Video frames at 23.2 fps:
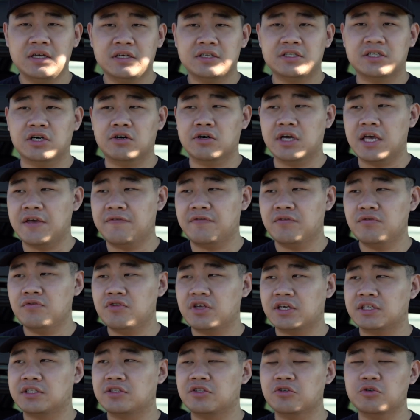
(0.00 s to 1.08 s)
So if you
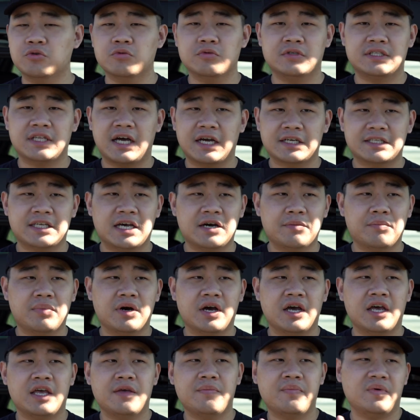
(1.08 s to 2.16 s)
just do stock
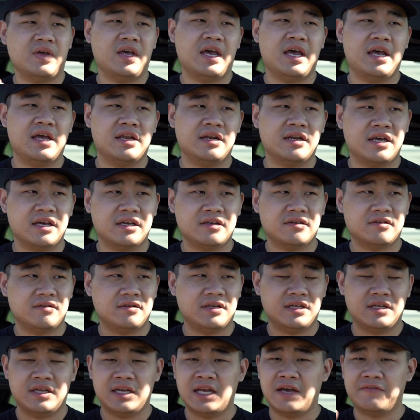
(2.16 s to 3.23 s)
downpipe and like
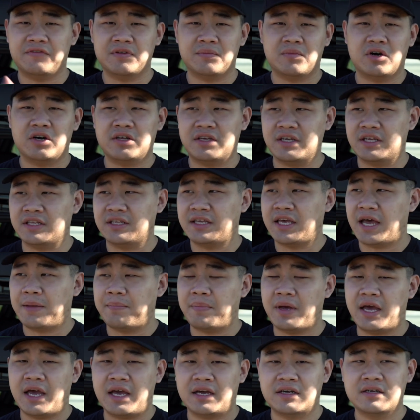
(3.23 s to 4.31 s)
an aftermarket
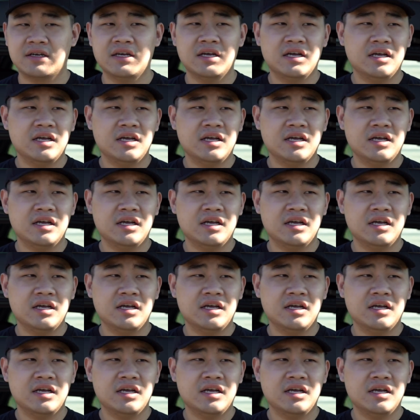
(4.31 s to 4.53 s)
catback,